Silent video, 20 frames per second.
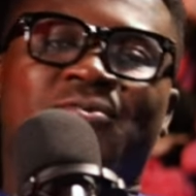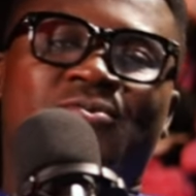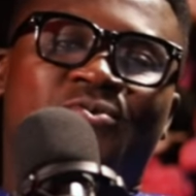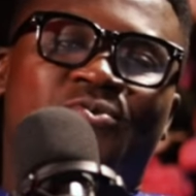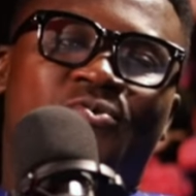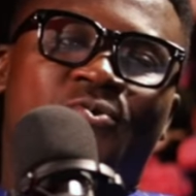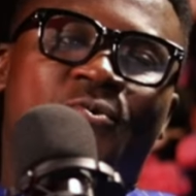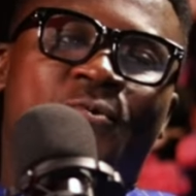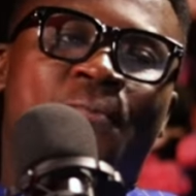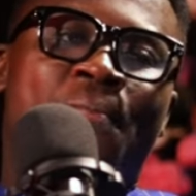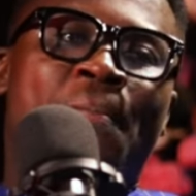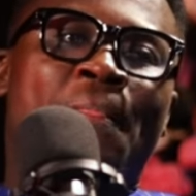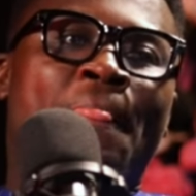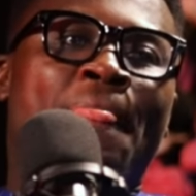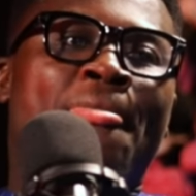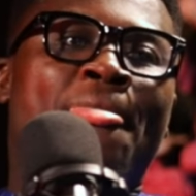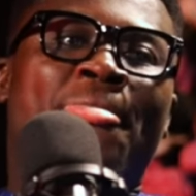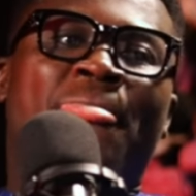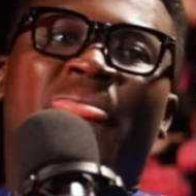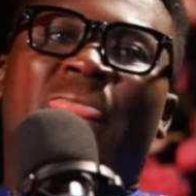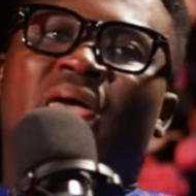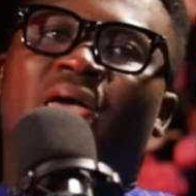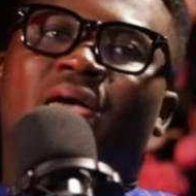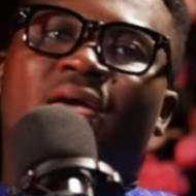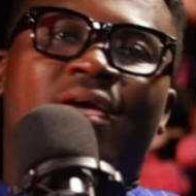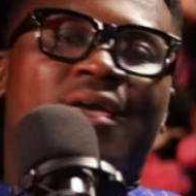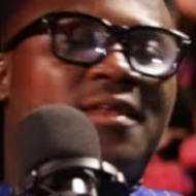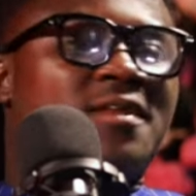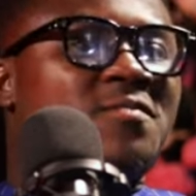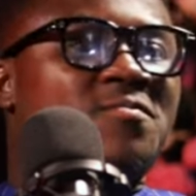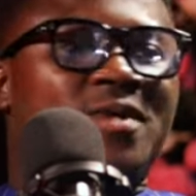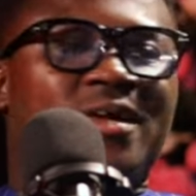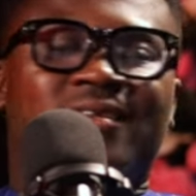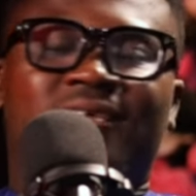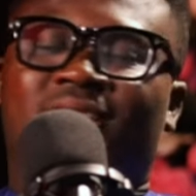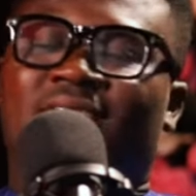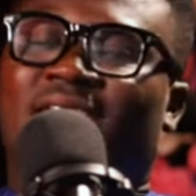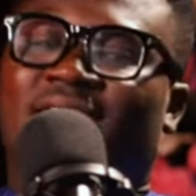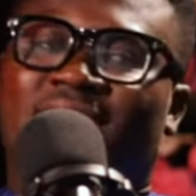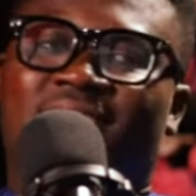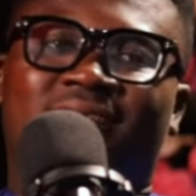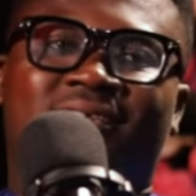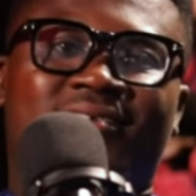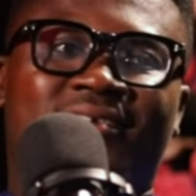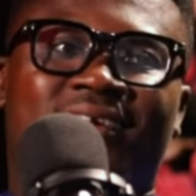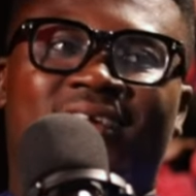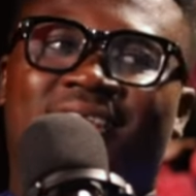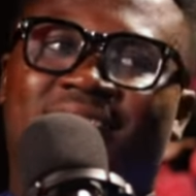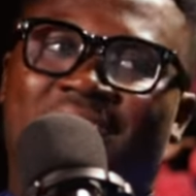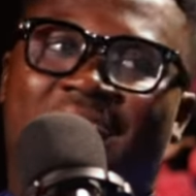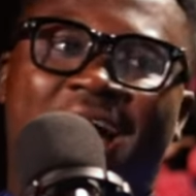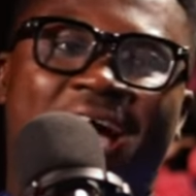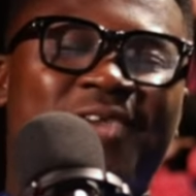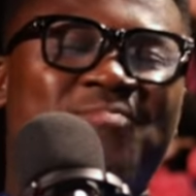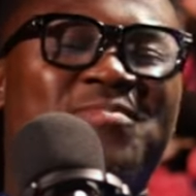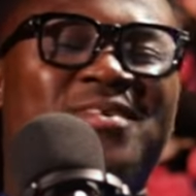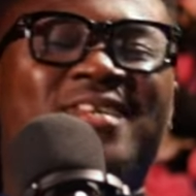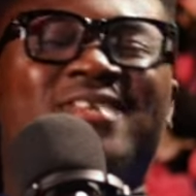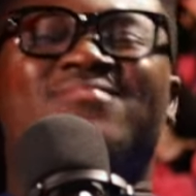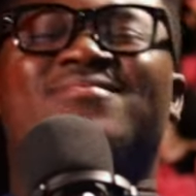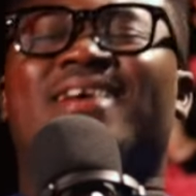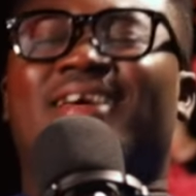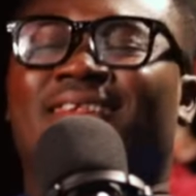And so anybody that is sick, I believe